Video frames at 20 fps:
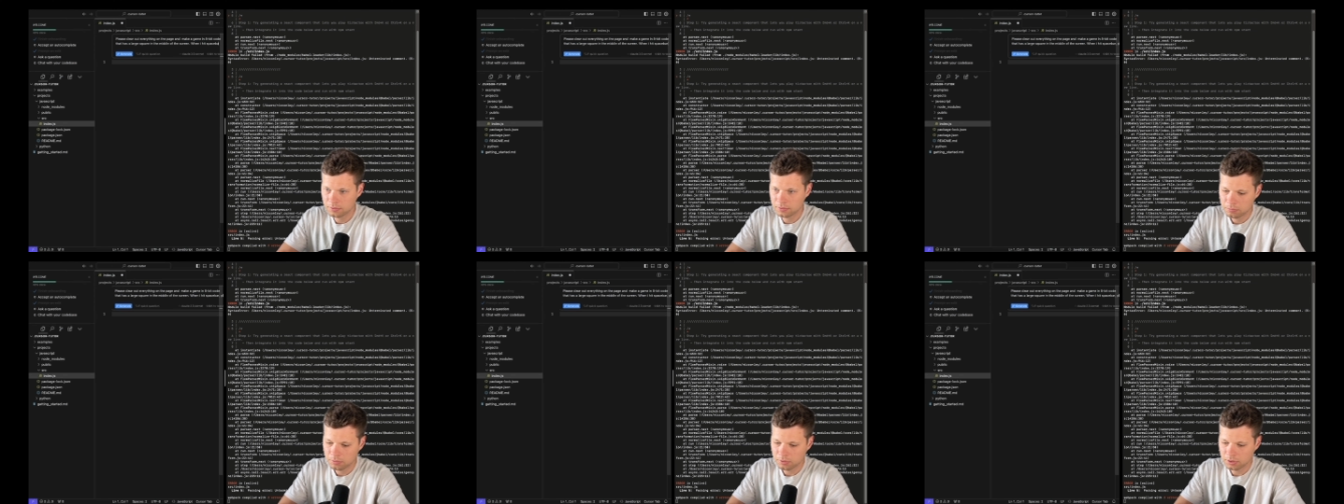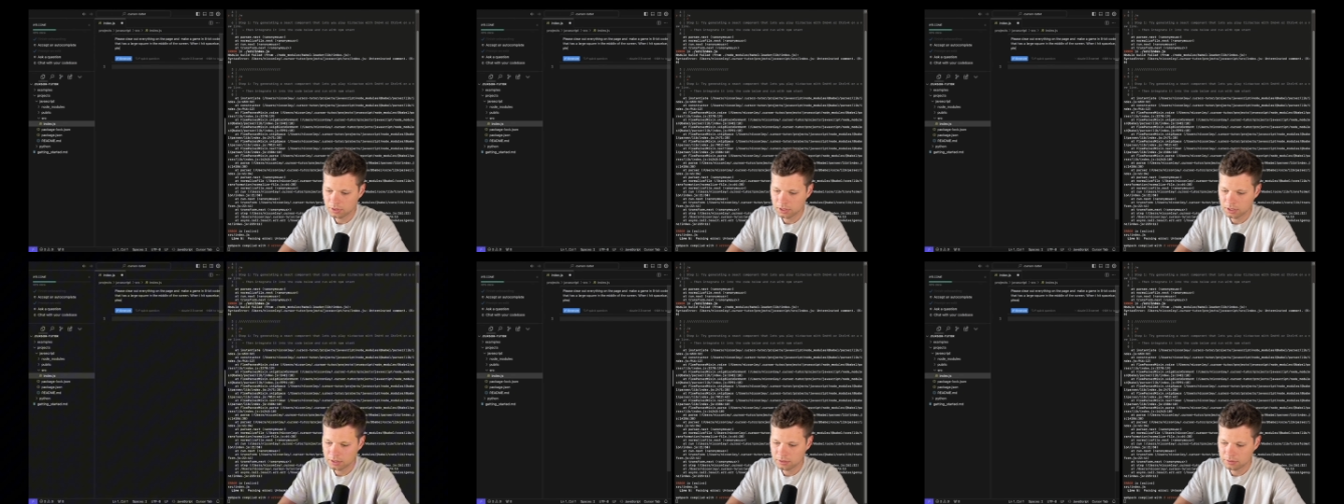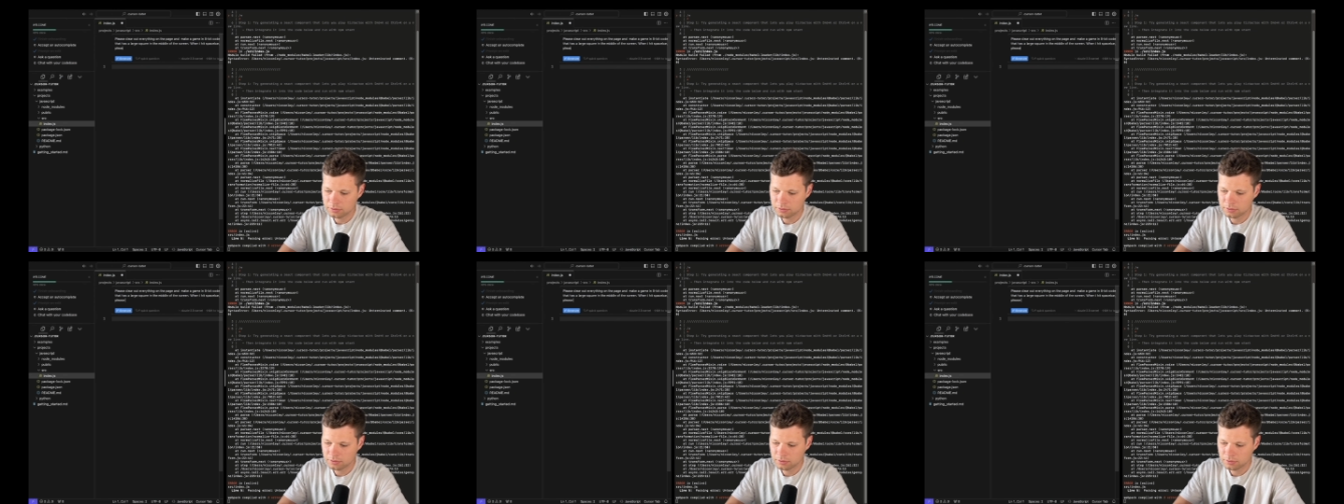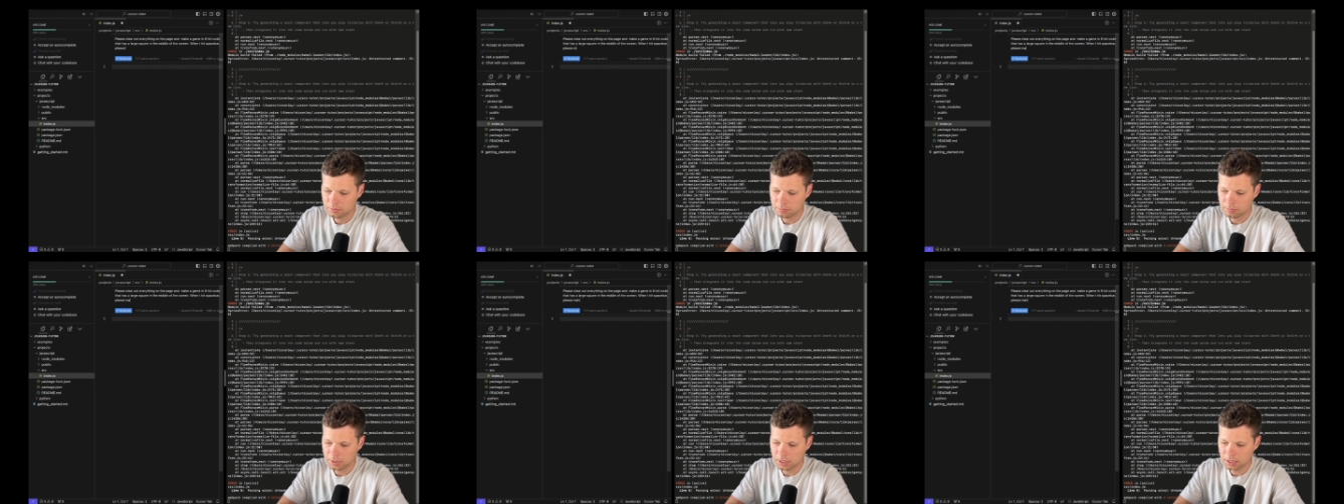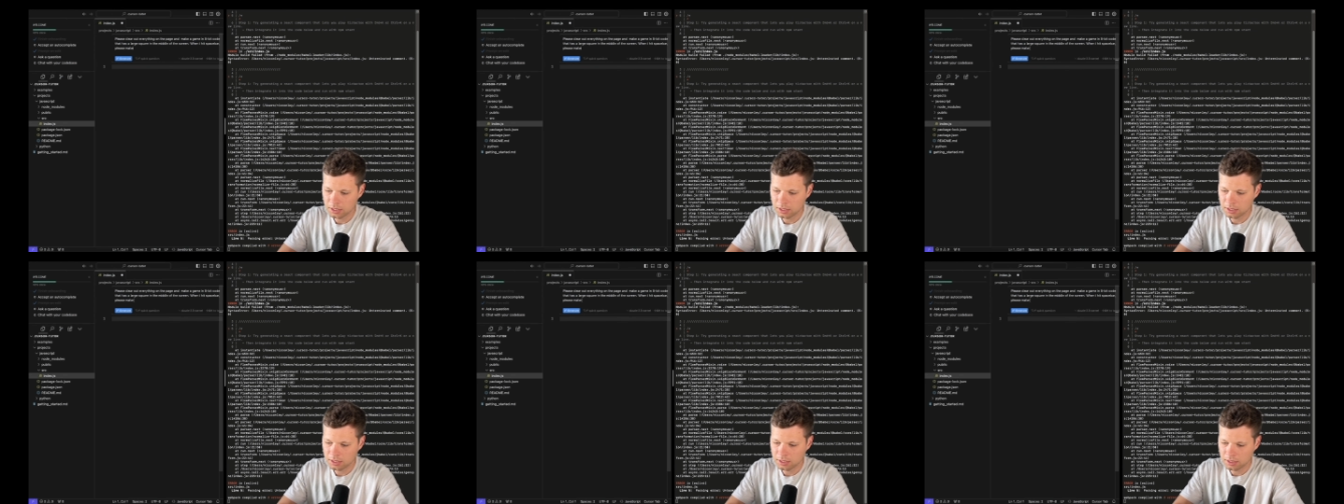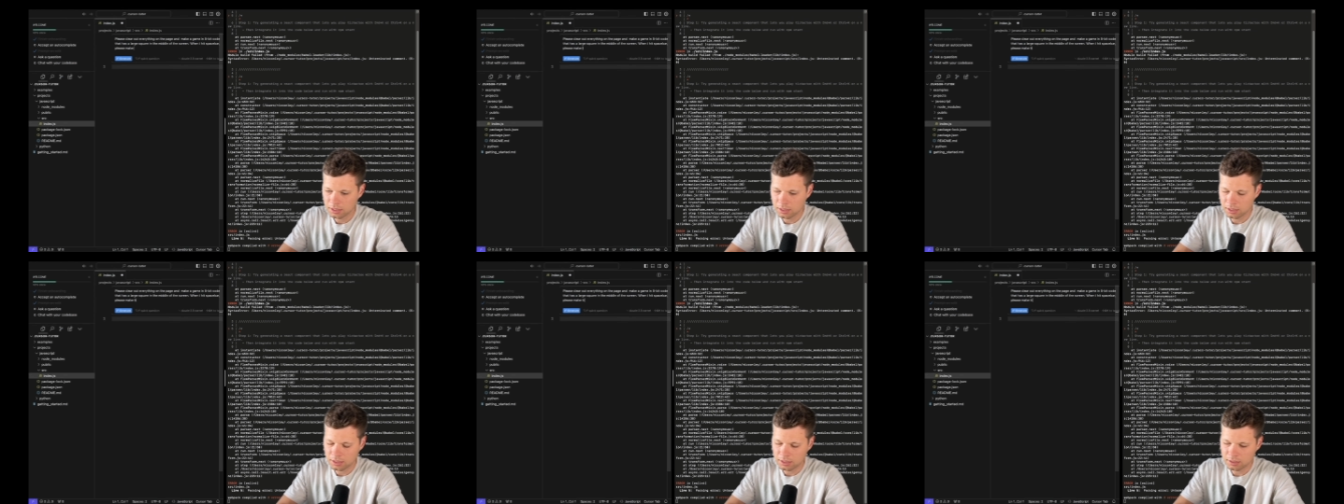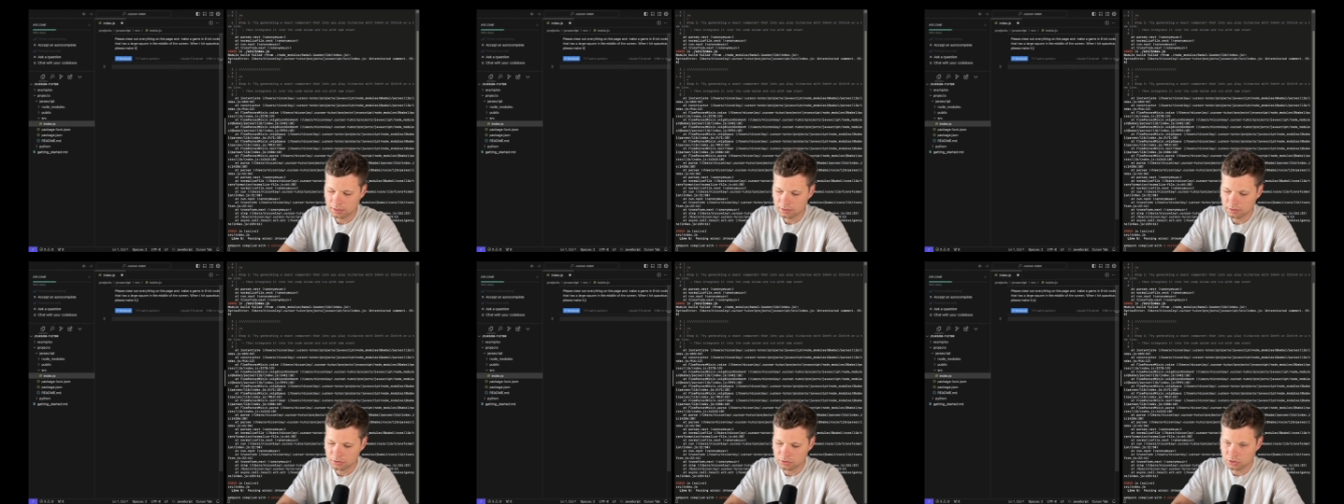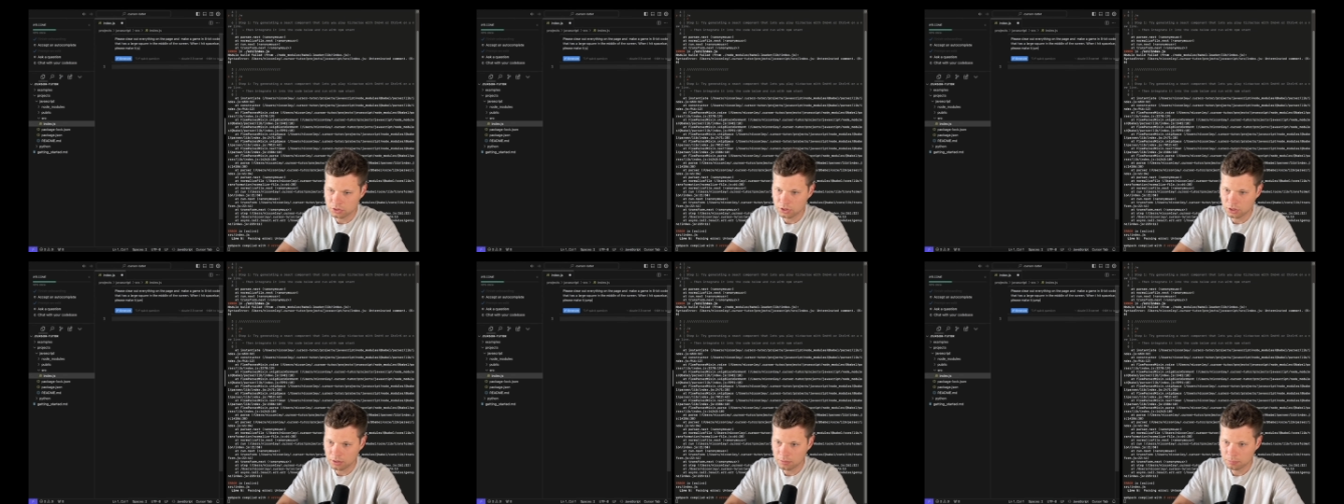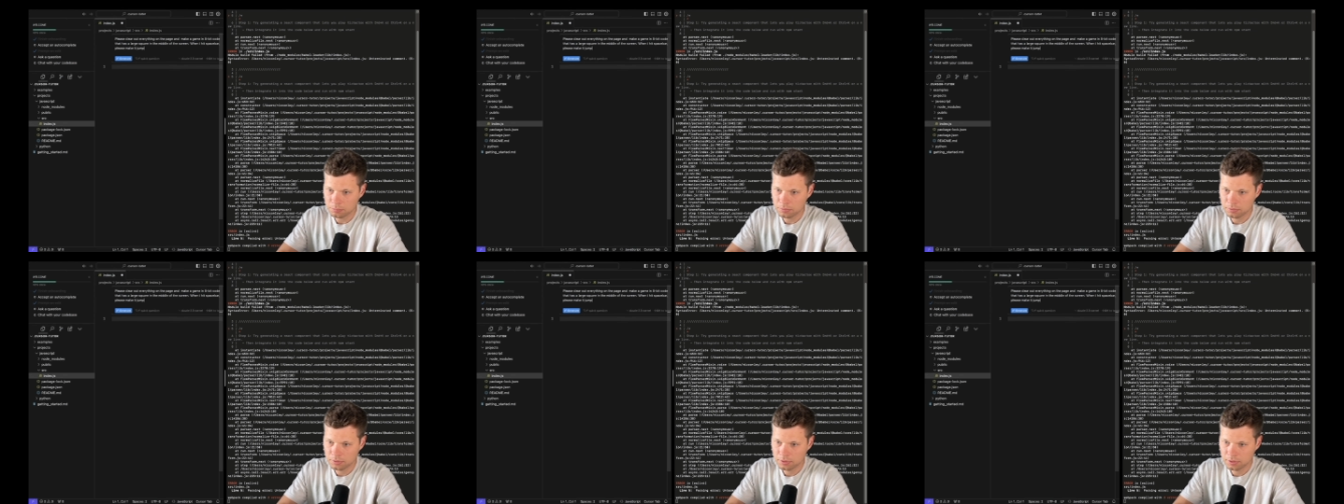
please make it jump